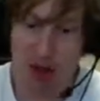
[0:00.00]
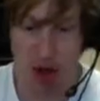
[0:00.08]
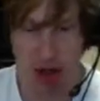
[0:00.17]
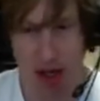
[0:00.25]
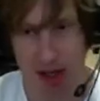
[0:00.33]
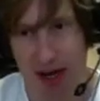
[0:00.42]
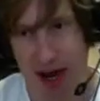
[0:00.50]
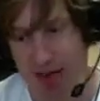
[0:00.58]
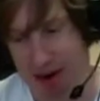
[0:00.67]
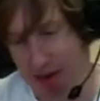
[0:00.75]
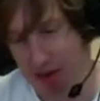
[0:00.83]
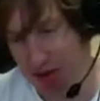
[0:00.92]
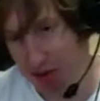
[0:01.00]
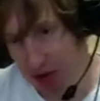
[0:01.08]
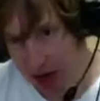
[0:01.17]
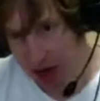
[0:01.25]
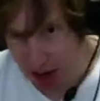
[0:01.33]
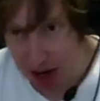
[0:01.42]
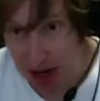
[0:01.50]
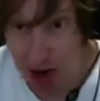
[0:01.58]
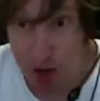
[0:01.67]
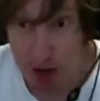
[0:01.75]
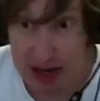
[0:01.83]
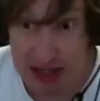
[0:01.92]
look, I'm also talking about a lot of
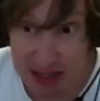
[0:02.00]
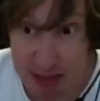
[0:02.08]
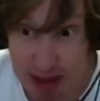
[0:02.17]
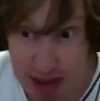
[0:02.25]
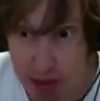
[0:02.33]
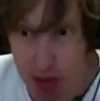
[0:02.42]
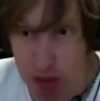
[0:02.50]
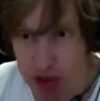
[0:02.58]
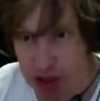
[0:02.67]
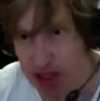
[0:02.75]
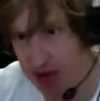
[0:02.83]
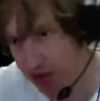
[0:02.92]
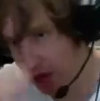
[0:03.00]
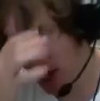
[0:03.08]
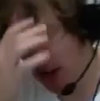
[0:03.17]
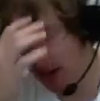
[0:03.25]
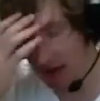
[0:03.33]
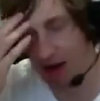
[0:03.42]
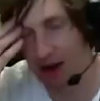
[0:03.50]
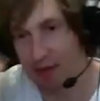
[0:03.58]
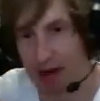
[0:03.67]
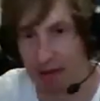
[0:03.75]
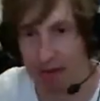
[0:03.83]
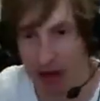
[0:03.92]
crazy people who just have a lot of time
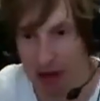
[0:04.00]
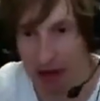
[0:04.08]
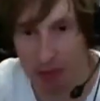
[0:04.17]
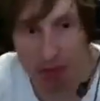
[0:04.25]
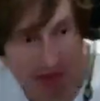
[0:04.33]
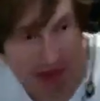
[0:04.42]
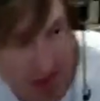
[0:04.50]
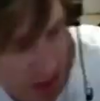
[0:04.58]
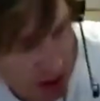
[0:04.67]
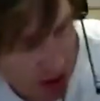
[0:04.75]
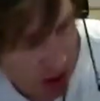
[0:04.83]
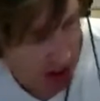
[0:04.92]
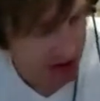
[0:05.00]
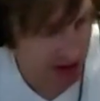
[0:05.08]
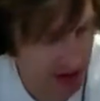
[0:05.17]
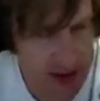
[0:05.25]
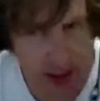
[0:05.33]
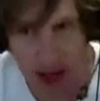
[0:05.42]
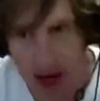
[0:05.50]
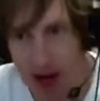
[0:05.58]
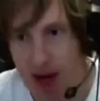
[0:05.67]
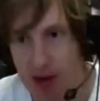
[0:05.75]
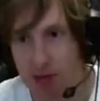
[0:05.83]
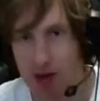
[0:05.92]
and are making movies about nonsense.
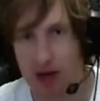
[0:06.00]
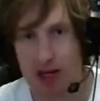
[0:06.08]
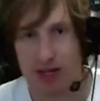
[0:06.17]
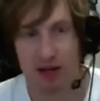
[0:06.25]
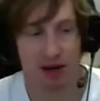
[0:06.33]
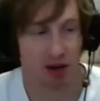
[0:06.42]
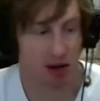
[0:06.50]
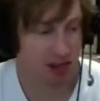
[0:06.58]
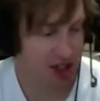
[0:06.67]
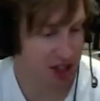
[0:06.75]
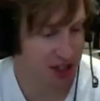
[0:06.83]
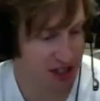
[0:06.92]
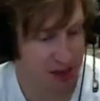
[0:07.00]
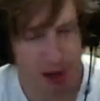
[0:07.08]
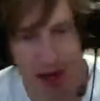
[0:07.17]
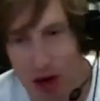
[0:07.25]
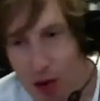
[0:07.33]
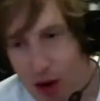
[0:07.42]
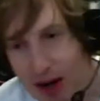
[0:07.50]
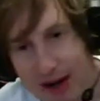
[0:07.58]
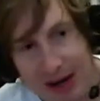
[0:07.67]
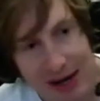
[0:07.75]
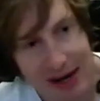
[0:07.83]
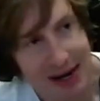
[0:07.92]
I wouldn't necessarily call them geniuses, but you know what?
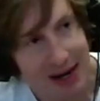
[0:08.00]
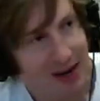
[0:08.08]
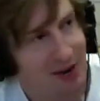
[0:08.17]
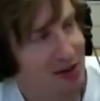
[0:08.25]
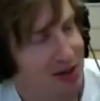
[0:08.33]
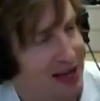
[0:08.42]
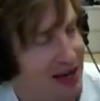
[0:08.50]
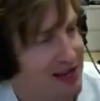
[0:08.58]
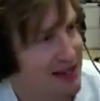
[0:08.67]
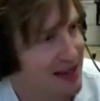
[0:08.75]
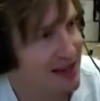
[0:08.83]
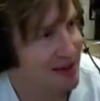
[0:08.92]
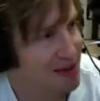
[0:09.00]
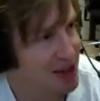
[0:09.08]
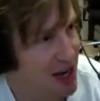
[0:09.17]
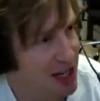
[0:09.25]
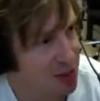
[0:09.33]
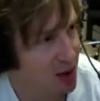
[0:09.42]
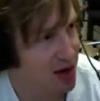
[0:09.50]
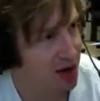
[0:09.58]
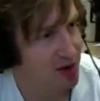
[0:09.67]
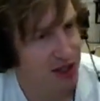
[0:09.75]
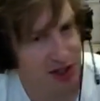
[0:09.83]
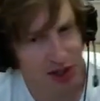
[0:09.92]
Who is that jazz player who
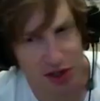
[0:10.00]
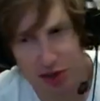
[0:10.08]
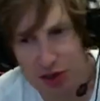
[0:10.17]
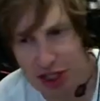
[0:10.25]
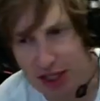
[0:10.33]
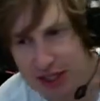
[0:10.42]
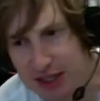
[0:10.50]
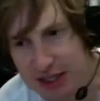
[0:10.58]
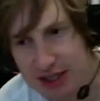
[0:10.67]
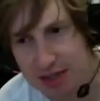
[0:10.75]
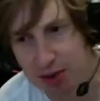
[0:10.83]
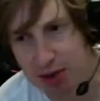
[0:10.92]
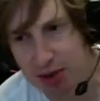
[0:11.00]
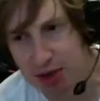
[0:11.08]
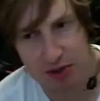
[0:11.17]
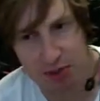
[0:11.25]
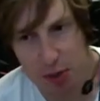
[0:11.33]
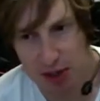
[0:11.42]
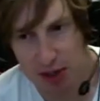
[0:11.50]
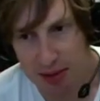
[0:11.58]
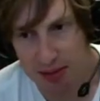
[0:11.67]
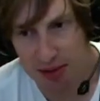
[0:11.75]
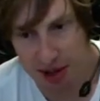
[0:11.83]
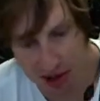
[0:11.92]
says the true genius is the person who's
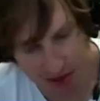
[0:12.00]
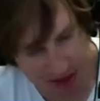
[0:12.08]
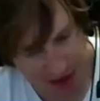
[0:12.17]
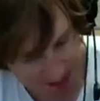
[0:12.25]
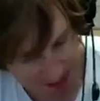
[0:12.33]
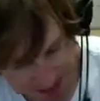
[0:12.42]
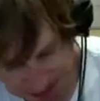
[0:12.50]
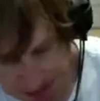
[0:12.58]
most like themselves?